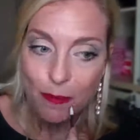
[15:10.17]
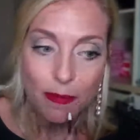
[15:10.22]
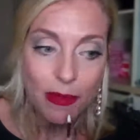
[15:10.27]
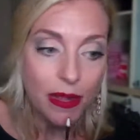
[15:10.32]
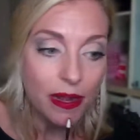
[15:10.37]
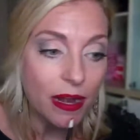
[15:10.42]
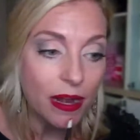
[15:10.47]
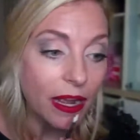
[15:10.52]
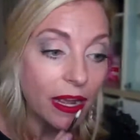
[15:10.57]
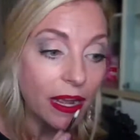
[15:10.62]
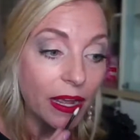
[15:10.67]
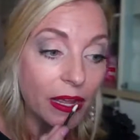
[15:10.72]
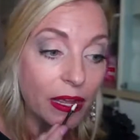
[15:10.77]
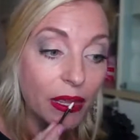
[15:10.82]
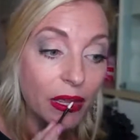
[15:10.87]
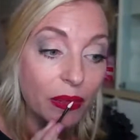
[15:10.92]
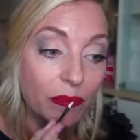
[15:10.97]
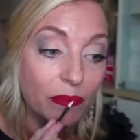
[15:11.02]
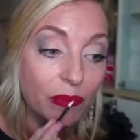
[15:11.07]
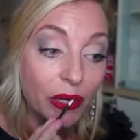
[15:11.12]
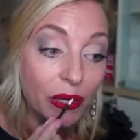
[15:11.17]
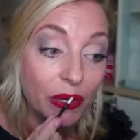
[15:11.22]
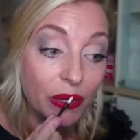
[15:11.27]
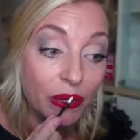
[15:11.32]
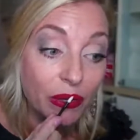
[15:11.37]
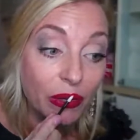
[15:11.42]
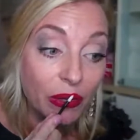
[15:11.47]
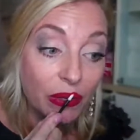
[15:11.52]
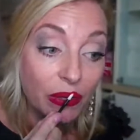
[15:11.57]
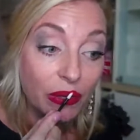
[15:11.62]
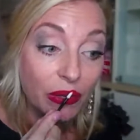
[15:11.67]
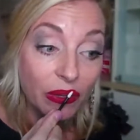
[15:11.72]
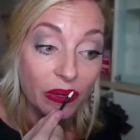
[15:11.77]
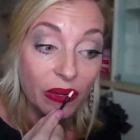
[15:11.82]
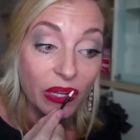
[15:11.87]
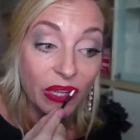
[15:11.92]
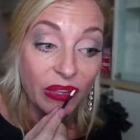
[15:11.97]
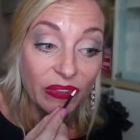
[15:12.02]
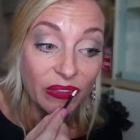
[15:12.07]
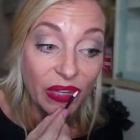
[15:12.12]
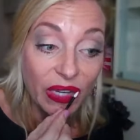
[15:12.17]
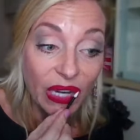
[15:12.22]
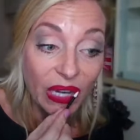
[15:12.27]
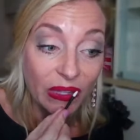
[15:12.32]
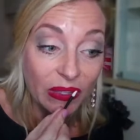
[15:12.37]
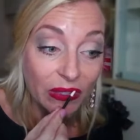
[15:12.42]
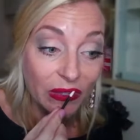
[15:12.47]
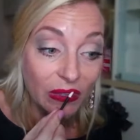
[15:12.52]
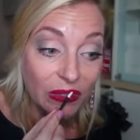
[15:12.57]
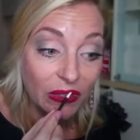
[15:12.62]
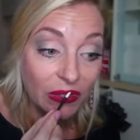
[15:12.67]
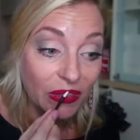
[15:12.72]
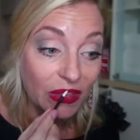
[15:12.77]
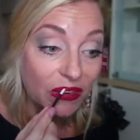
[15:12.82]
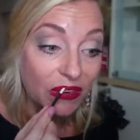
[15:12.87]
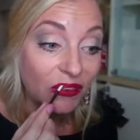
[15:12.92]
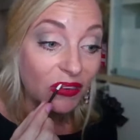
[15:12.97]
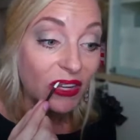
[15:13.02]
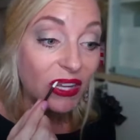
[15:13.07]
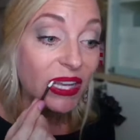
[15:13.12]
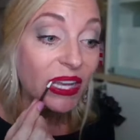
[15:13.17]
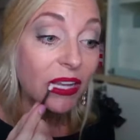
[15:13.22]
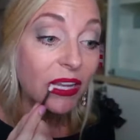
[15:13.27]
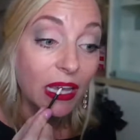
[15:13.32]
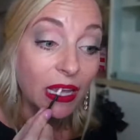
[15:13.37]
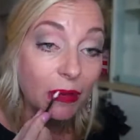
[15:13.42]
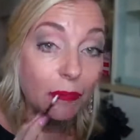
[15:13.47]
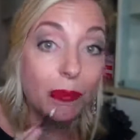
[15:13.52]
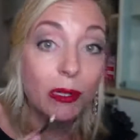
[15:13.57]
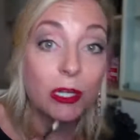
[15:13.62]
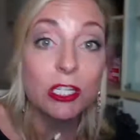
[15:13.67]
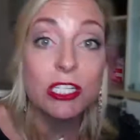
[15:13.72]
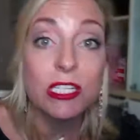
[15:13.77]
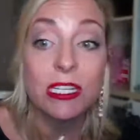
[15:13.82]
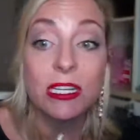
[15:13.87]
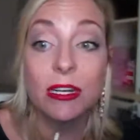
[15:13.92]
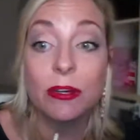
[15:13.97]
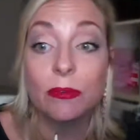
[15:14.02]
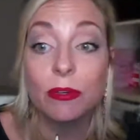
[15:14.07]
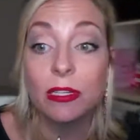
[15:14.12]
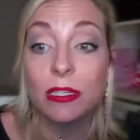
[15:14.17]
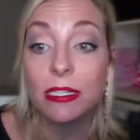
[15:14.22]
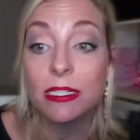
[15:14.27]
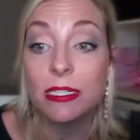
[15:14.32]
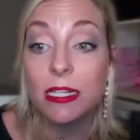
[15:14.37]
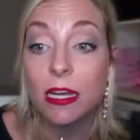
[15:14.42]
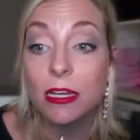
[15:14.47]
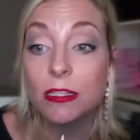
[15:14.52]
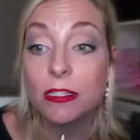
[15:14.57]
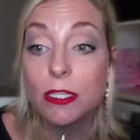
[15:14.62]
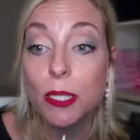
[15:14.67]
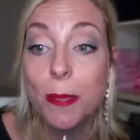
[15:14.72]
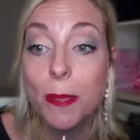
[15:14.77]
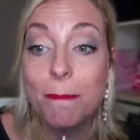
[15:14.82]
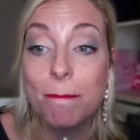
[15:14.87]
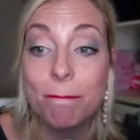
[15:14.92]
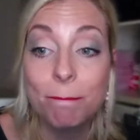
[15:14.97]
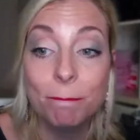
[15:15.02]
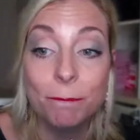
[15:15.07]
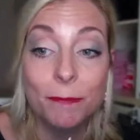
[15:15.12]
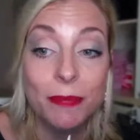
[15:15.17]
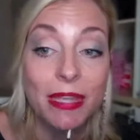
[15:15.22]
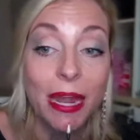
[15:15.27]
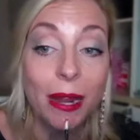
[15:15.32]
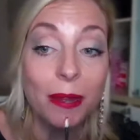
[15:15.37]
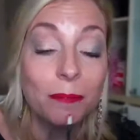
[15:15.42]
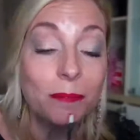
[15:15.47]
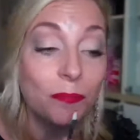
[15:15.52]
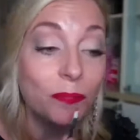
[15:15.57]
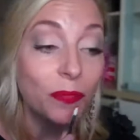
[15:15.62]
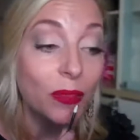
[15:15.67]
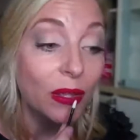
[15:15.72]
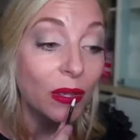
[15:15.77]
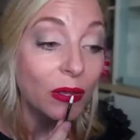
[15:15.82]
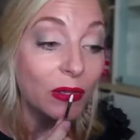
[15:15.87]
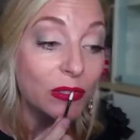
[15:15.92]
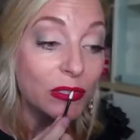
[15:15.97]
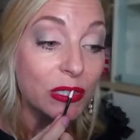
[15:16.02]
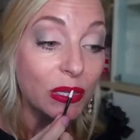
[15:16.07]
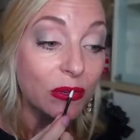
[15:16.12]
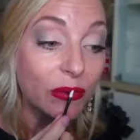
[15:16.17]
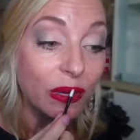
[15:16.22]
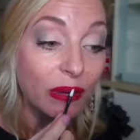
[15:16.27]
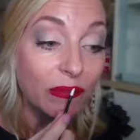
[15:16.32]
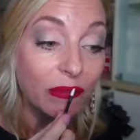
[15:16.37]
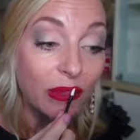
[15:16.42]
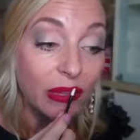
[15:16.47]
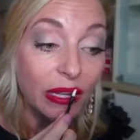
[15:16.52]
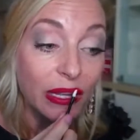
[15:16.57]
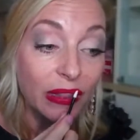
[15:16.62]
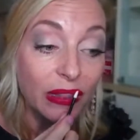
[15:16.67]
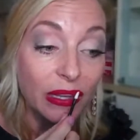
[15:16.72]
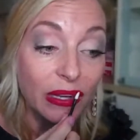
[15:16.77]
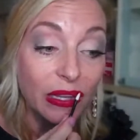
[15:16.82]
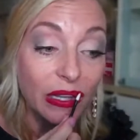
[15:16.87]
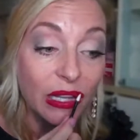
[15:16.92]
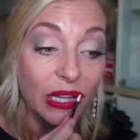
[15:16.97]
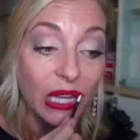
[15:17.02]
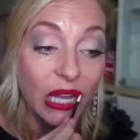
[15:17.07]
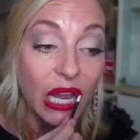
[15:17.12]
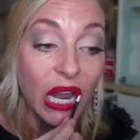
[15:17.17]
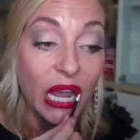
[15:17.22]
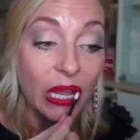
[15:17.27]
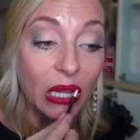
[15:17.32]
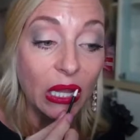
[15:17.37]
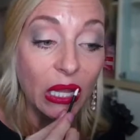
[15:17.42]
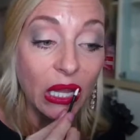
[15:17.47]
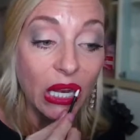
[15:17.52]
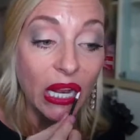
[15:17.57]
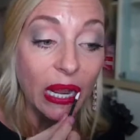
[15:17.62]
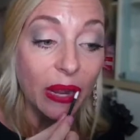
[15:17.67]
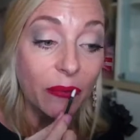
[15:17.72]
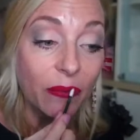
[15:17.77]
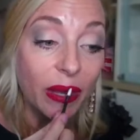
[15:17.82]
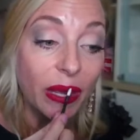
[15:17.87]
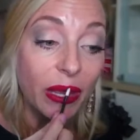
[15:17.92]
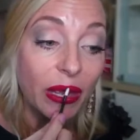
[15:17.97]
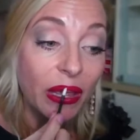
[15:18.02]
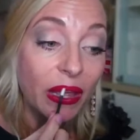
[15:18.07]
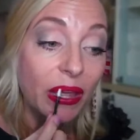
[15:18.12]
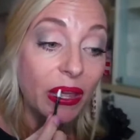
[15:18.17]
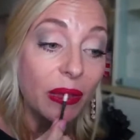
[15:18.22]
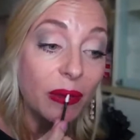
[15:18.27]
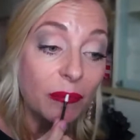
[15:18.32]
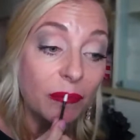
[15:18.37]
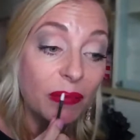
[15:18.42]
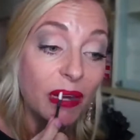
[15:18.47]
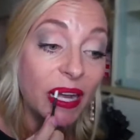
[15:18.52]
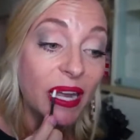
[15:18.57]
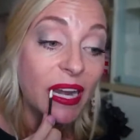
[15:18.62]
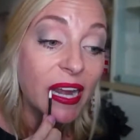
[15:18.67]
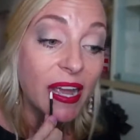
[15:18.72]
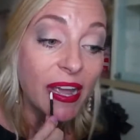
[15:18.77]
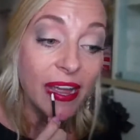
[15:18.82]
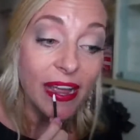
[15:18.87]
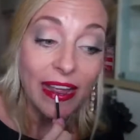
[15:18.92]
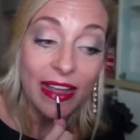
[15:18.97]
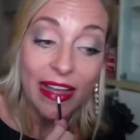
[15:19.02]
but I am here to tell you, if it doesn't look that way in person, it really does. Yeah. So I'm glad that it looks that way, but